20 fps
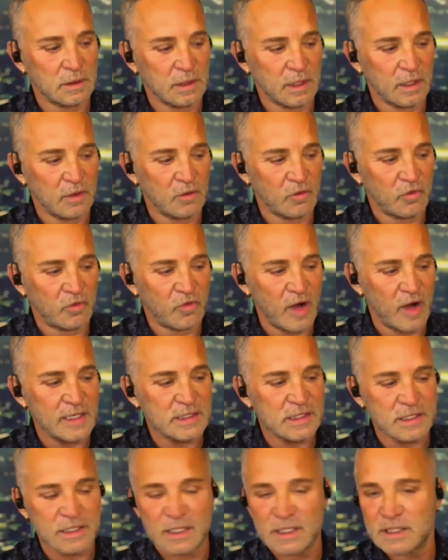In
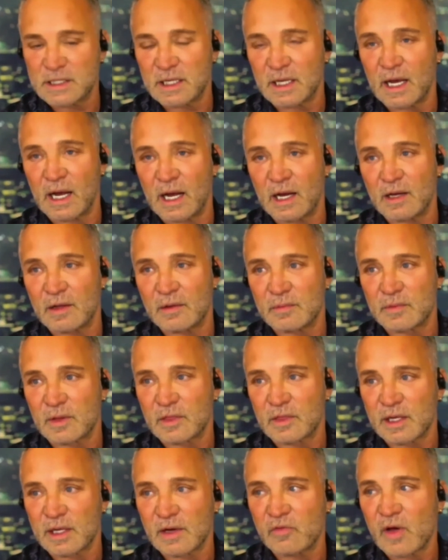France,
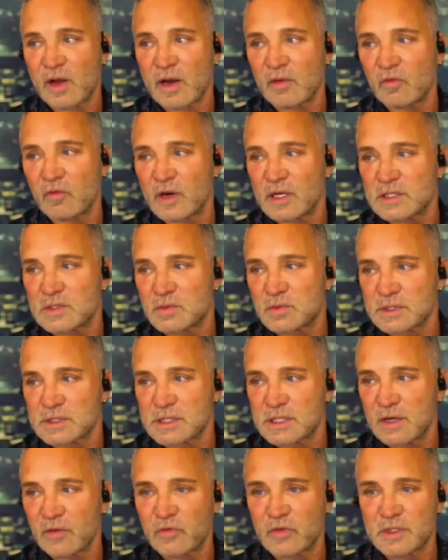the thing I found in France was
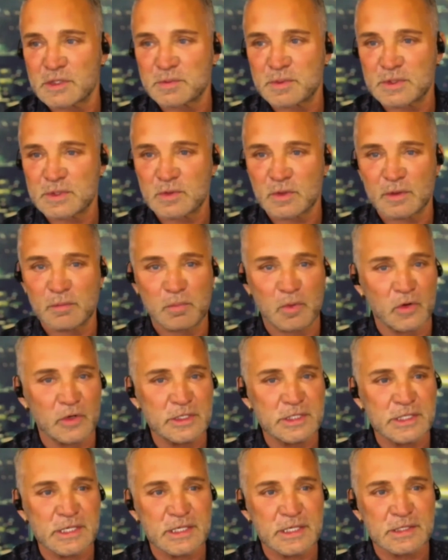the difference between
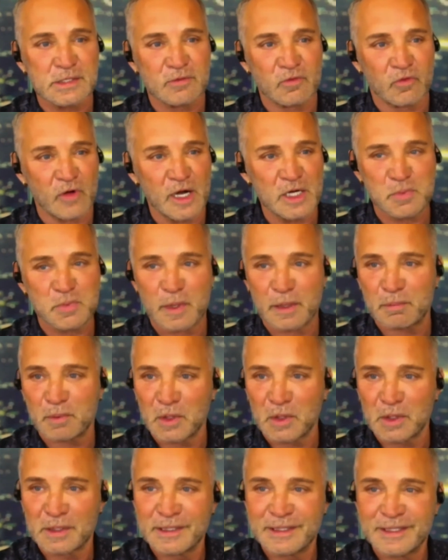Parisians and French
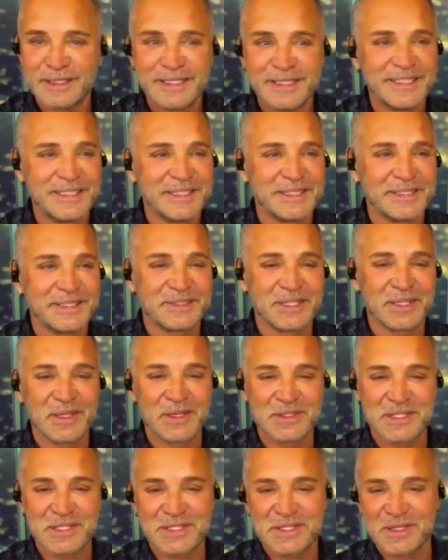people.
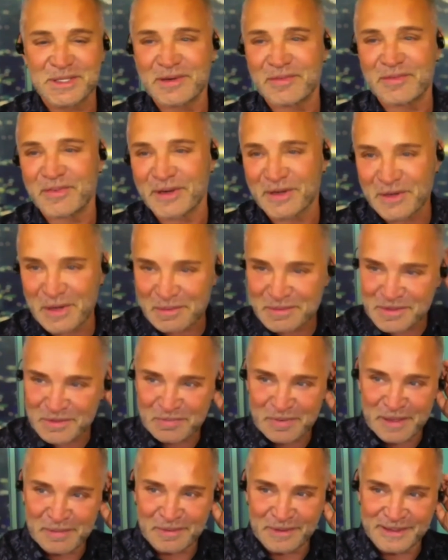Those are two different groups
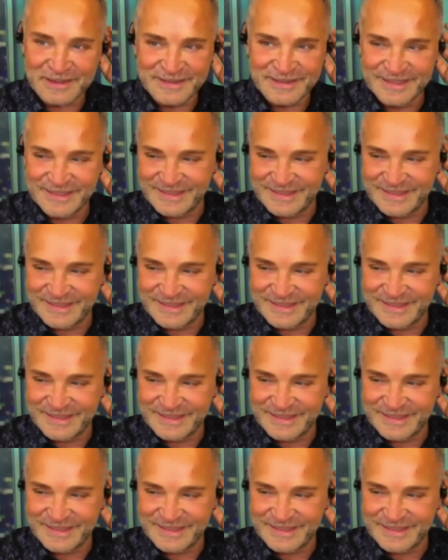of people.